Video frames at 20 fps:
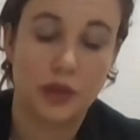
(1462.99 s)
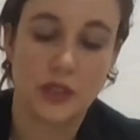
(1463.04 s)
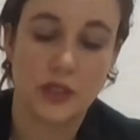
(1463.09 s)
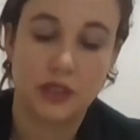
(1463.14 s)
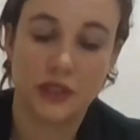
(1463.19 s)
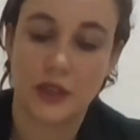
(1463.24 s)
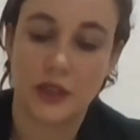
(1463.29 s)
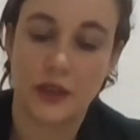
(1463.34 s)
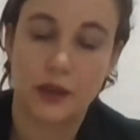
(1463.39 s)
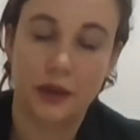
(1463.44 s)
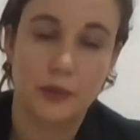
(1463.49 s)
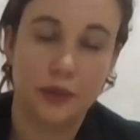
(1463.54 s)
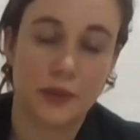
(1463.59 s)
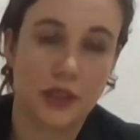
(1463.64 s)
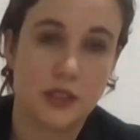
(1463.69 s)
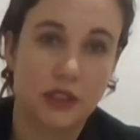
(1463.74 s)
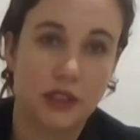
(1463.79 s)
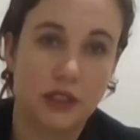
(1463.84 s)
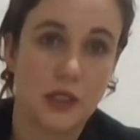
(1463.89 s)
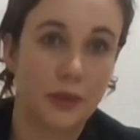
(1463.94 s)
It's
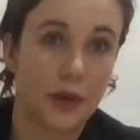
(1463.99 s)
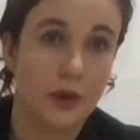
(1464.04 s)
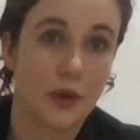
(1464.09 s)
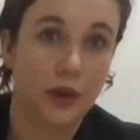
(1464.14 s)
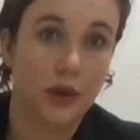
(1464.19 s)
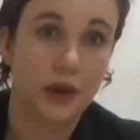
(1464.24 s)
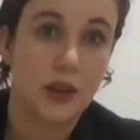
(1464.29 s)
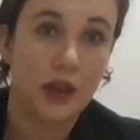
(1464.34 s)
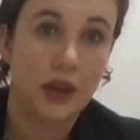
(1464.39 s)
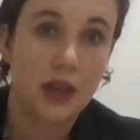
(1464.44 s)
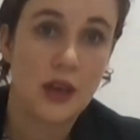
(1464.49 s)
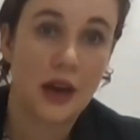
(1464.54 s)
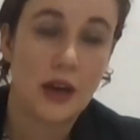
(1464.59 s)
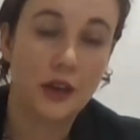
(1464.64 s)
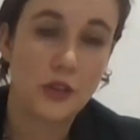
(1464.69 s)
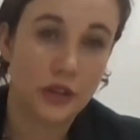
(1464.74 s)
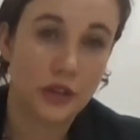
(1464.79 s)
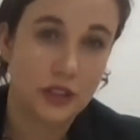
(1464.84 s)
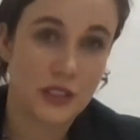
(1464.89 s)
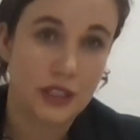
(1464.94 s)
a typical
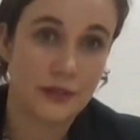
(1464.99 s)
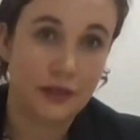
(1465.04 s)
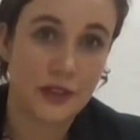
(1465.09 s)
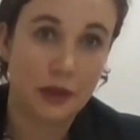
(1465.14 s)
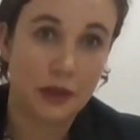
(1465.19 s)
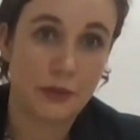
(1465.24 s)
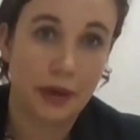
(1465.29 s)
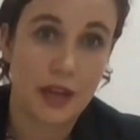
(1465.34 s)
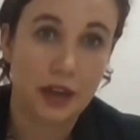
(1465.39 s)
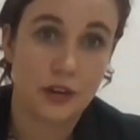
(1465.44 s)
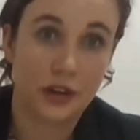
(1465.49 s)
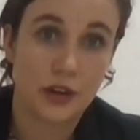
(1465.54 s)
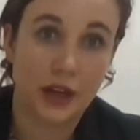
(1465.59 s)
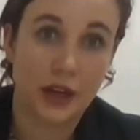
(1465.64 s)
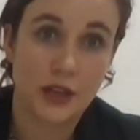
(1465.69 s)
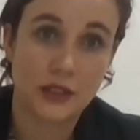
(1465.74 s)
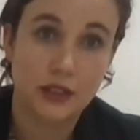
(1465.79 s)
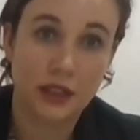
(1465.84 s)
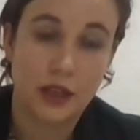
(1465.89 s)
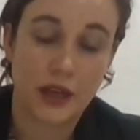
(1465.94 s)
170
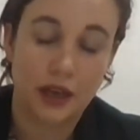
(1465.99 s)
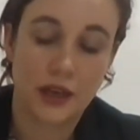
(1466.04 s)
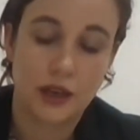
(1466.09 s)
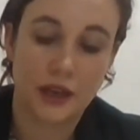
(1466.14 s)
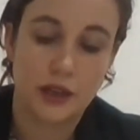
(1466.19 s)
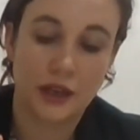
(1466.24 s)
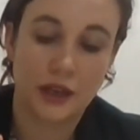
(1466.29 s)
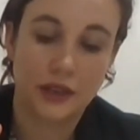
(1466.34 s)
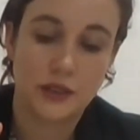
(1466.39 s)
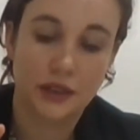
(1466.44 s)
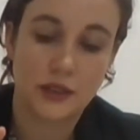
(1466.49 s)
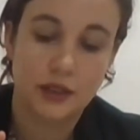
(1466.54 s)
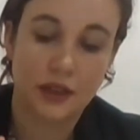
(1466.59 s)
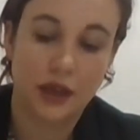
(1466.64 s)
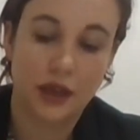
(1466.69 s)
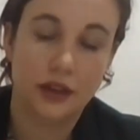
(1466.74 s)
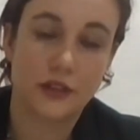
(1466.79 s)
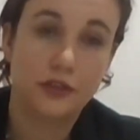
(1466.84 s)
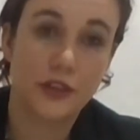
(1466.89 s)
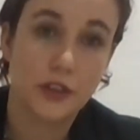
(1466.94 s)

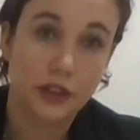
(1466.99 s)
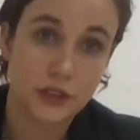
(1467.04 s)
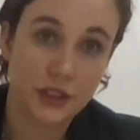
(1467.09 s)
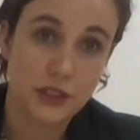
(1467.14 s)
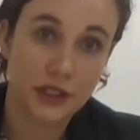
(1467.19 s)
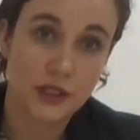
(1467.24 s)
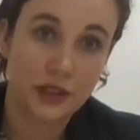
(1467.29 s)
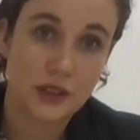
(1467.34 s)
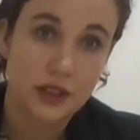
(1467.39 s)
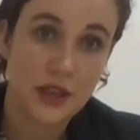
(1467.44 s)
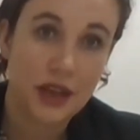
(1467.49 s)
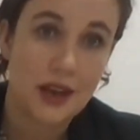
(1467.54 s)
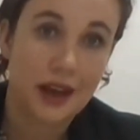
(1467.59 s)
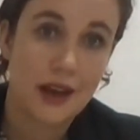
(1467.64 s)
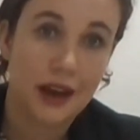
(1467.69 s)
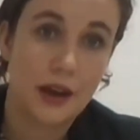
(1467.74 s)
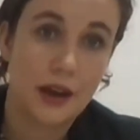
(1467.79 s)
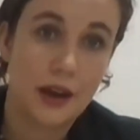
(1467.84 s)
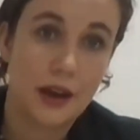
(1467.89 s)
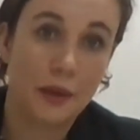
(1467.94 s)
micron filter,
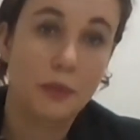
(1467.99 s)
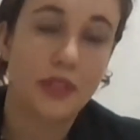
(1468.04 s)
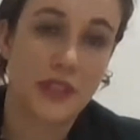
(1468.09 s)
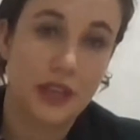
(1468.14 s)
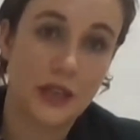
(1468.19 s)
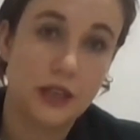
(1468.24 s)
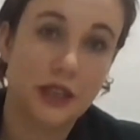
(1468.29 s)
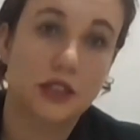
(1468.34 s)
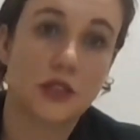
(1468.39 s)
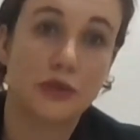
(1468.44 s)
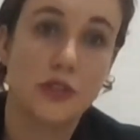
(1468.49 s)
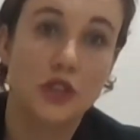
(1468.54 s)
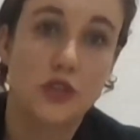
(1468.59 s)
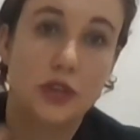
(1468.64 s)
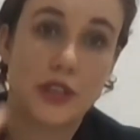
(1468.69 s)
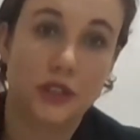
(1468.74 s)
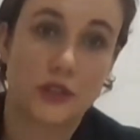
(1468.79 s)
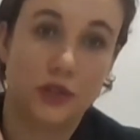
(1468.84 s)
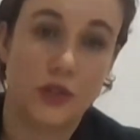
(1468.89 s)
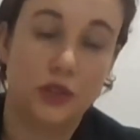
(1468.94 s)
but then it's
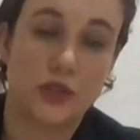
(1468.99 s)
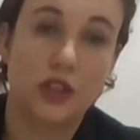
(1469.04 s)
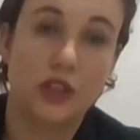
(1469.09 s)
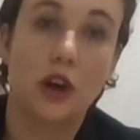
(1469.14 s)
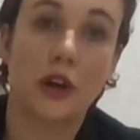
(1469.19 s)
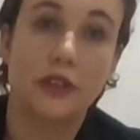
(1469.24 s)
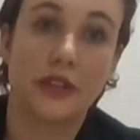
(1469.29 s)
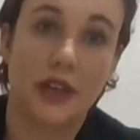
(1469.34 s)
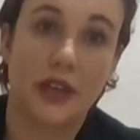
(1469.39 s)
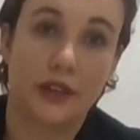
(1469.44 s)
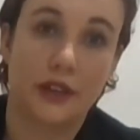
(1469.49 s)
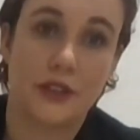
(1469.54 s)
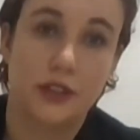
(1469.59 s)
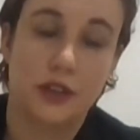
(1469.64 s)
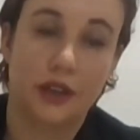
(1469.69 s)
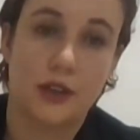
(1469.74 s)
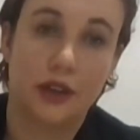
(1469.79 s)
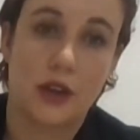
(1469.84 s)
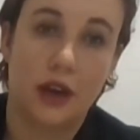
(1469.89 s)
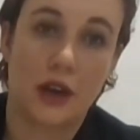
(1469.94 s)
retransfusing all the
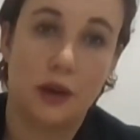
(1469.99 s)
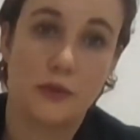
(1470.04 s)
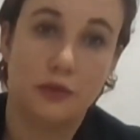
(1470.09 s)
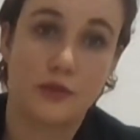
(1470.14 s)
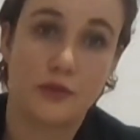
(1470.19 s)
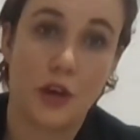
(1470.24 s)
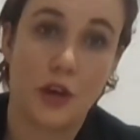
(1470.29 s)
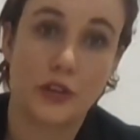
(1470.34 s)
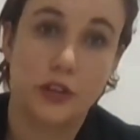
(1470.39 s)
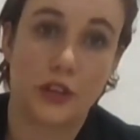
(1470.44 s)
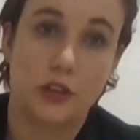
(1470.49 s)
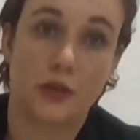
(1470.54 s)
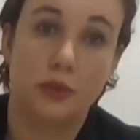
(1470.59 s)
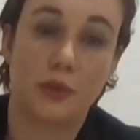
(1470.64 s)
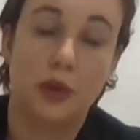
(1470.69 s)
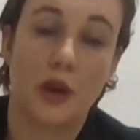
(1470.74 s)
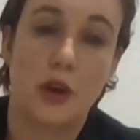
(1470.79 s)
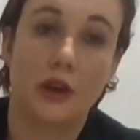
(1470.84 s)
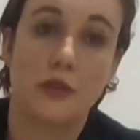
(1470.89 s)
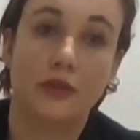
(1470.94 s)
other
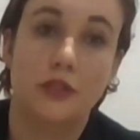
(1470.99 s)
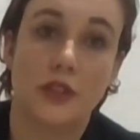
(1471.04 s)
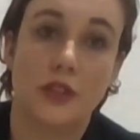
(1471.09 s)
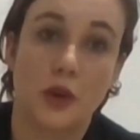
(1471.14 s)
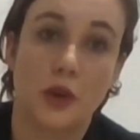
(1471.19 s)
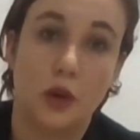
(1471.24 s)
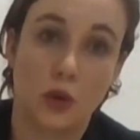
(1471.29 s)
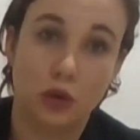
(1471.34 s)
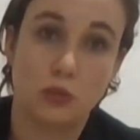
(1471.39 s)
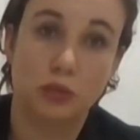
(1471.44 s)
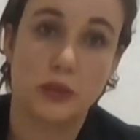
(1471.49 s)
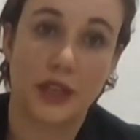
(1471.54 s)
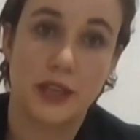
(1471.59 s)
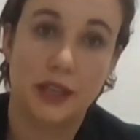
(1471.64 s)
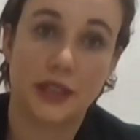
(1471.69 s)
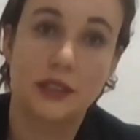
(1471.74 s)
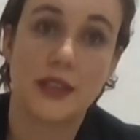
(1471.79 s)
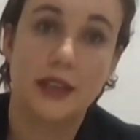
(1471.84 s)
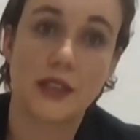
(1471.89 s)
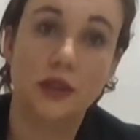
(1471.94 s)
volume of the whole
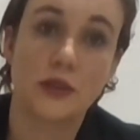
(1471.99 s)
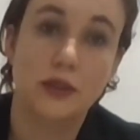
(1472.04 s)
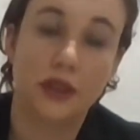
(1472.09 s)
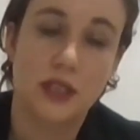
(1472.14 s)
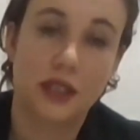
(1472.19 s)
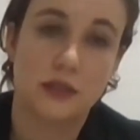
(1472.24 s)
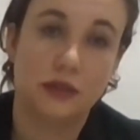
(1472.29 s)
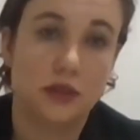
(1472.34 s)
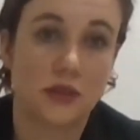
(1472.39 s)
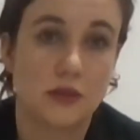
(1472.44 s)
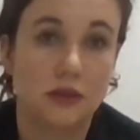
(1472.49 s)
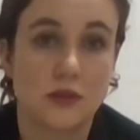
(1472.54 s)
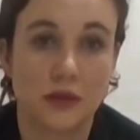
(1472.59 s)
blood that you need.